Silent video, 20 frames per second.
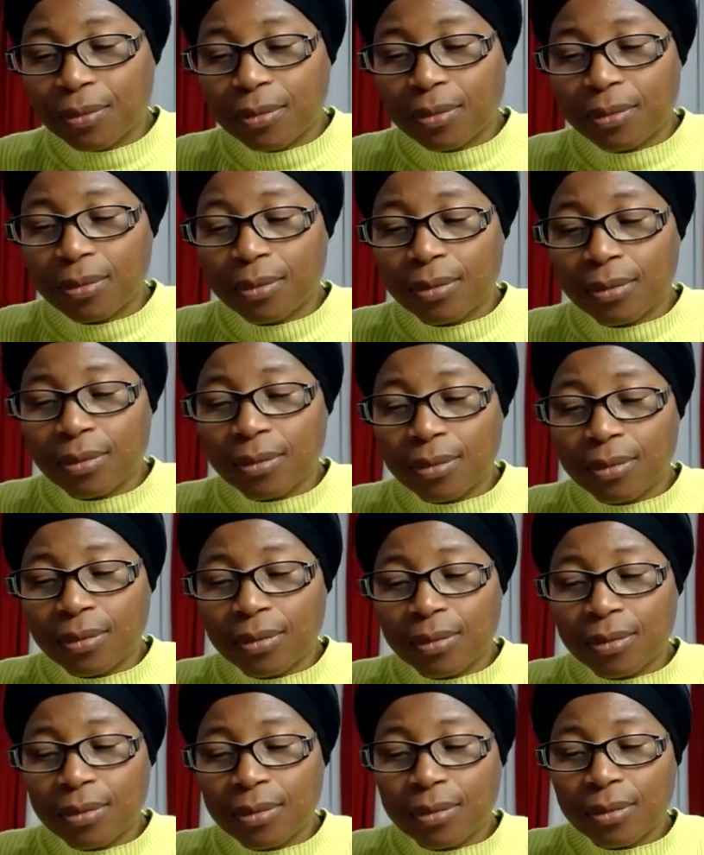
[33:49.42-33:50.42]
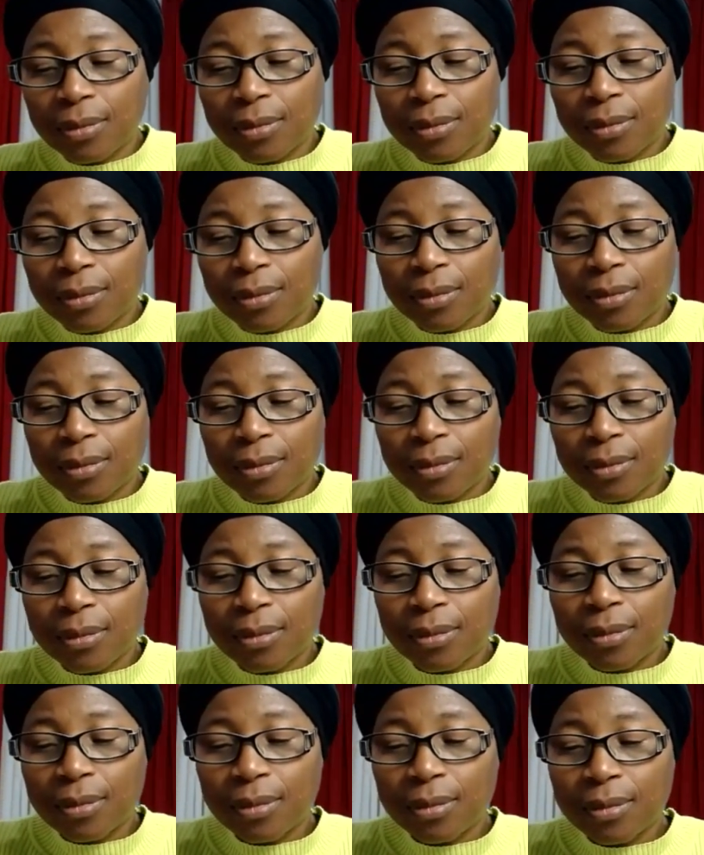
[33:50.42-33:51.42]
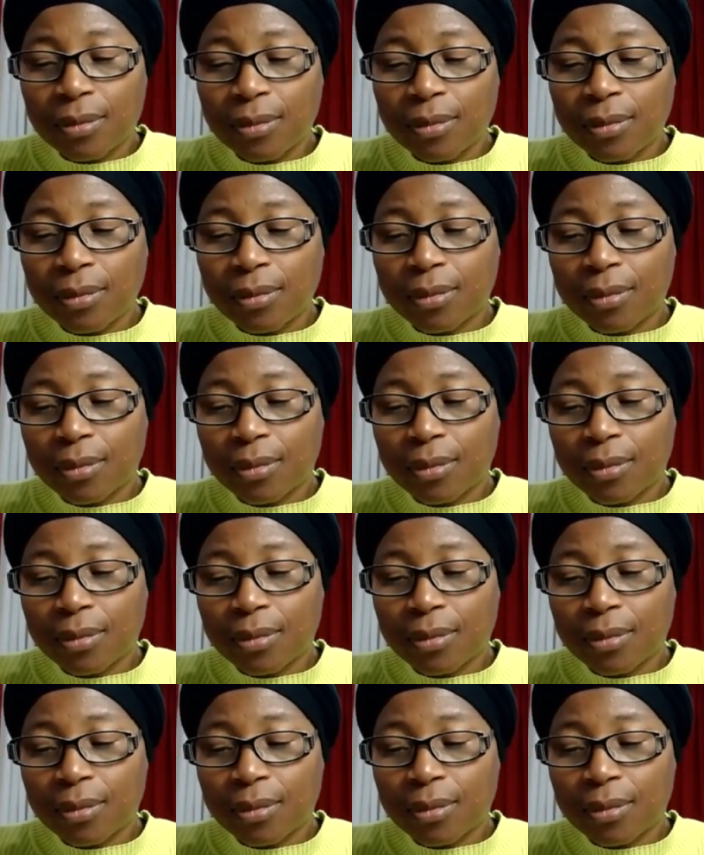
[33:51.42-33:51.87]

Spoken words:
Nothing is said.